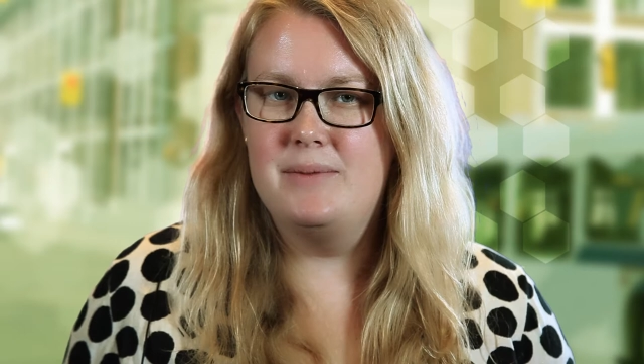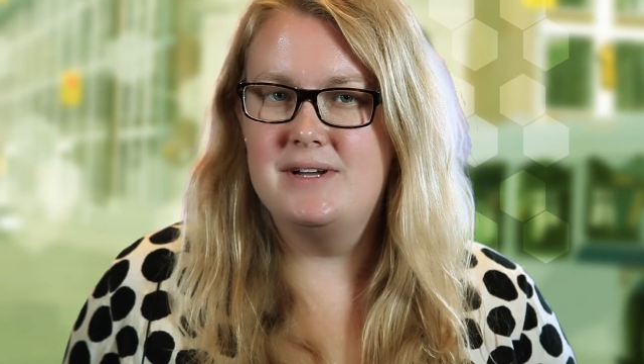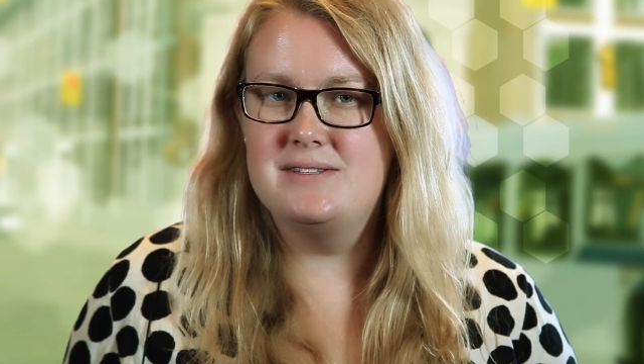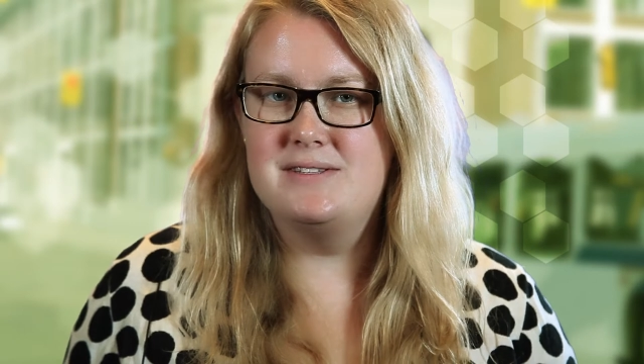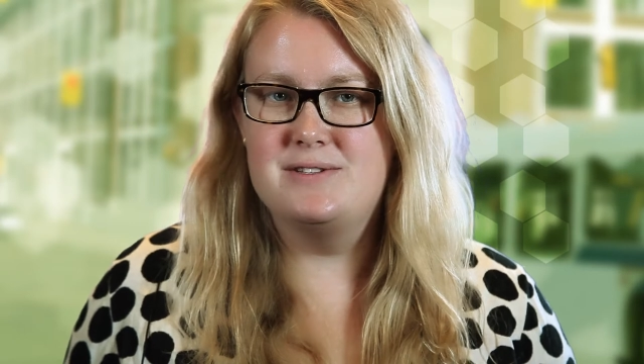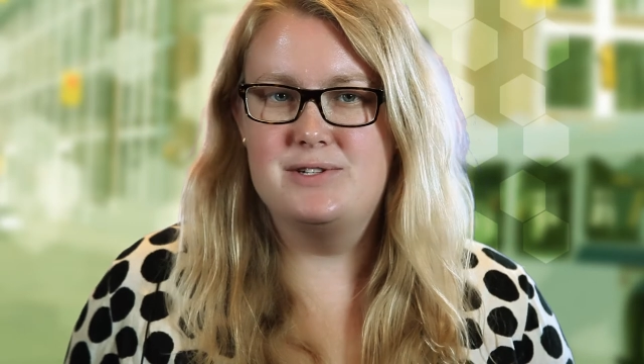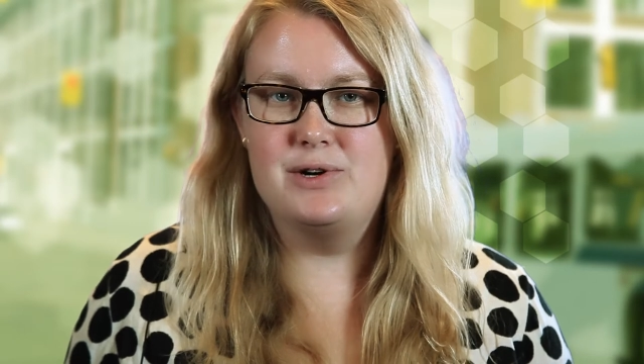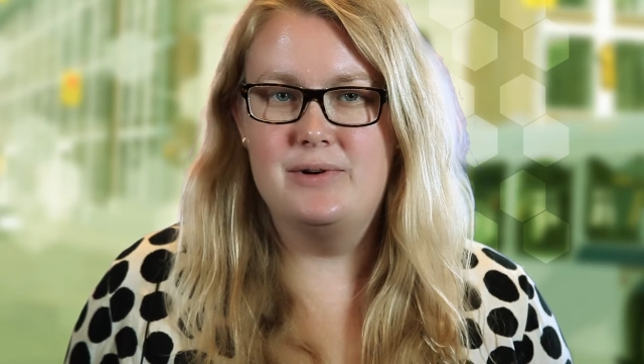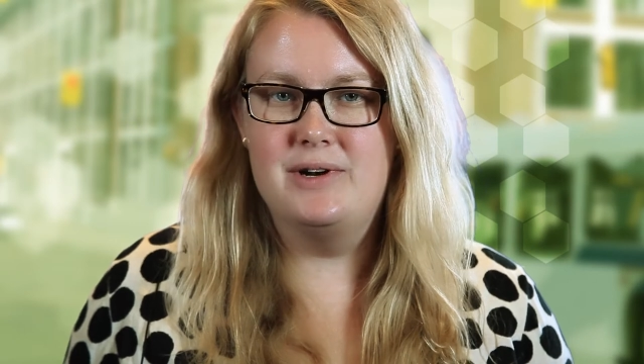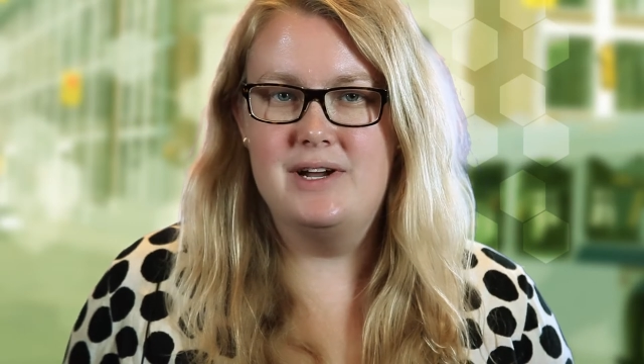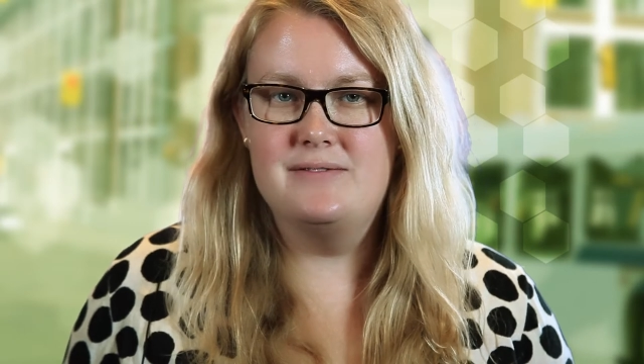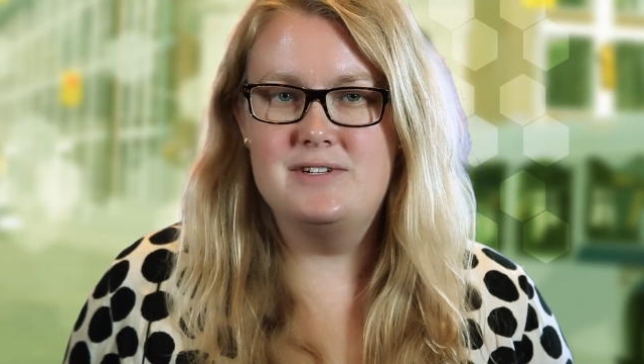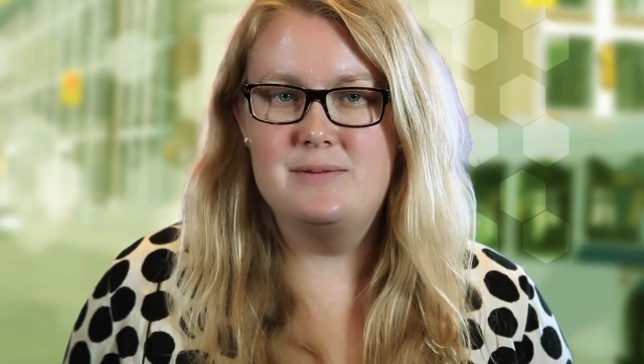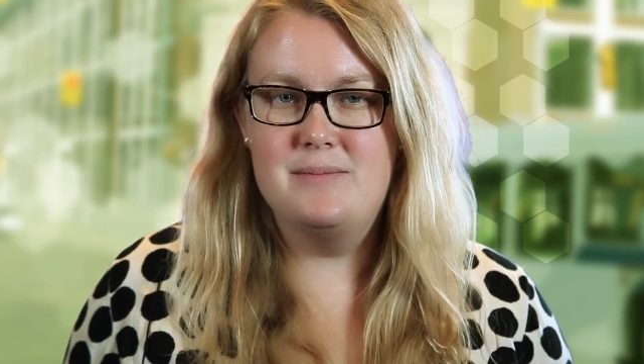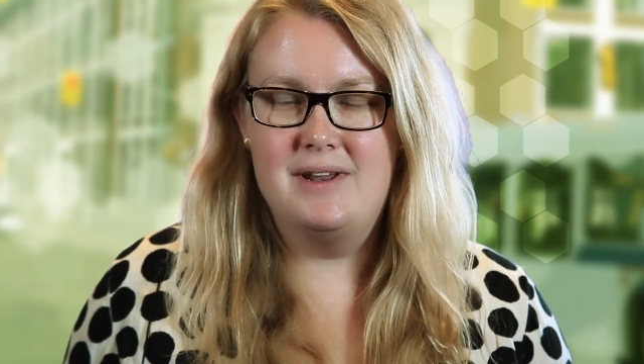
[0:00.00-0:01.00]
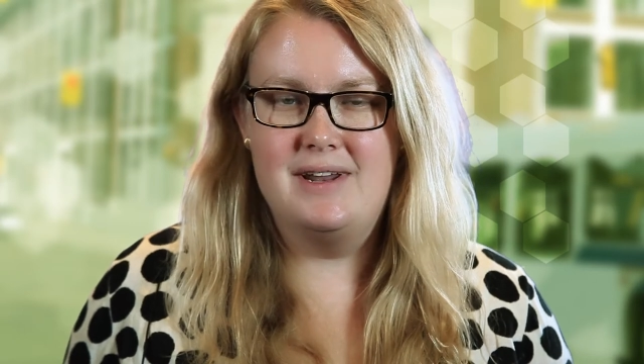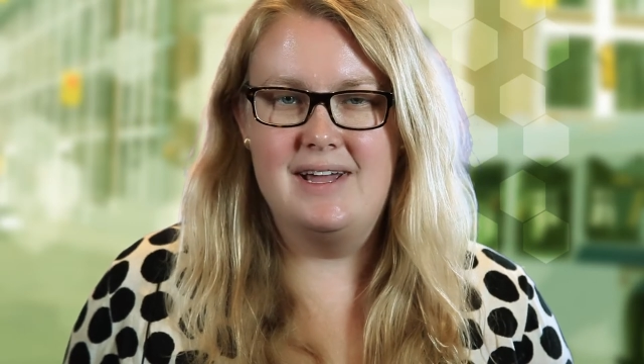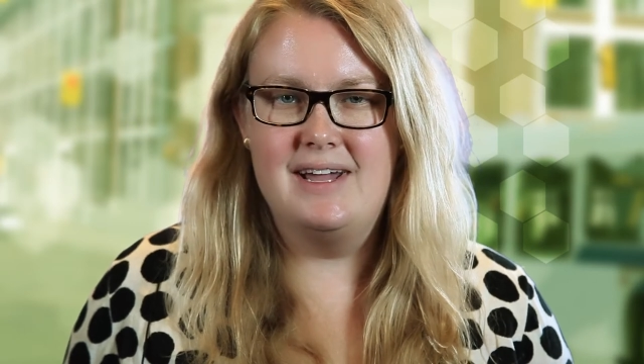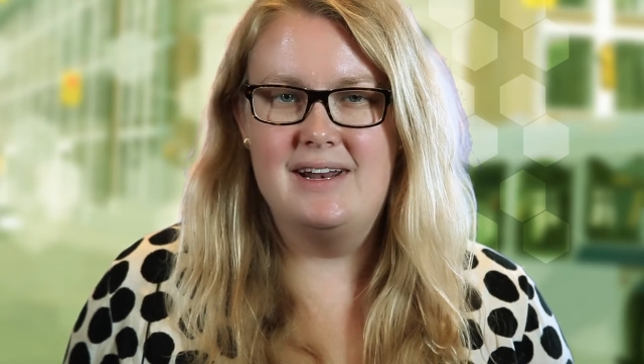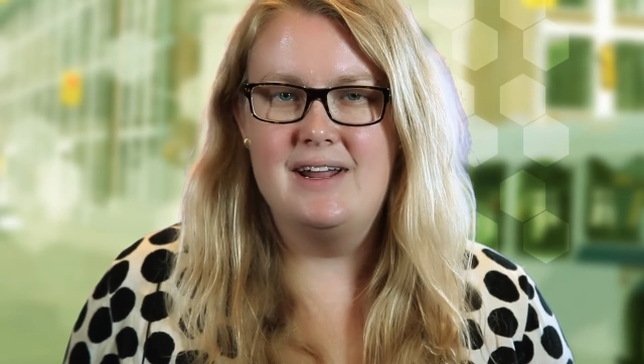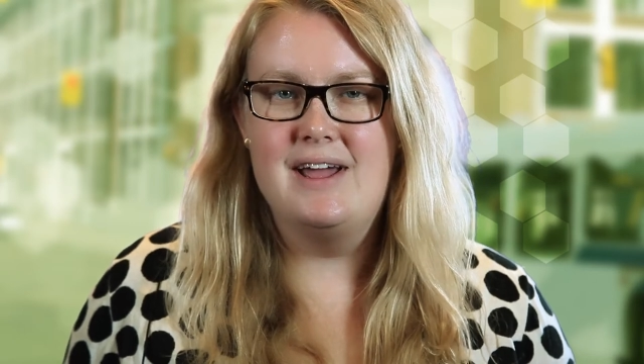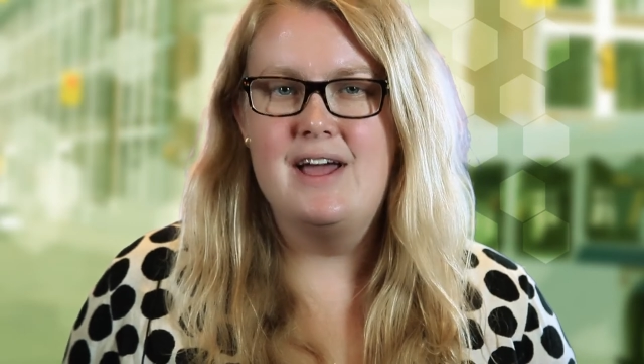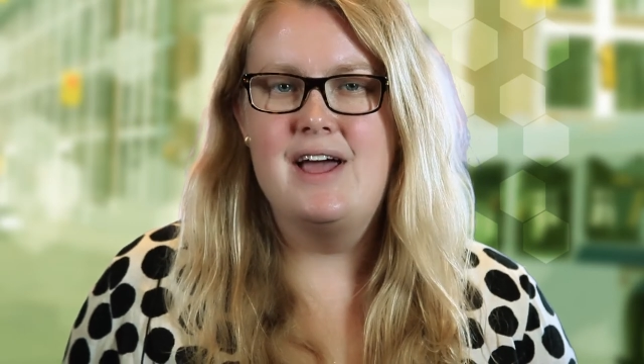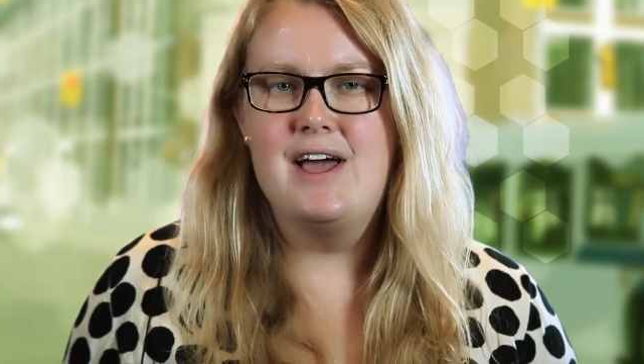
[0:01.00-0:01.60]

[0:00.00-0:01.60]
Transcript: buses don't run after midnight,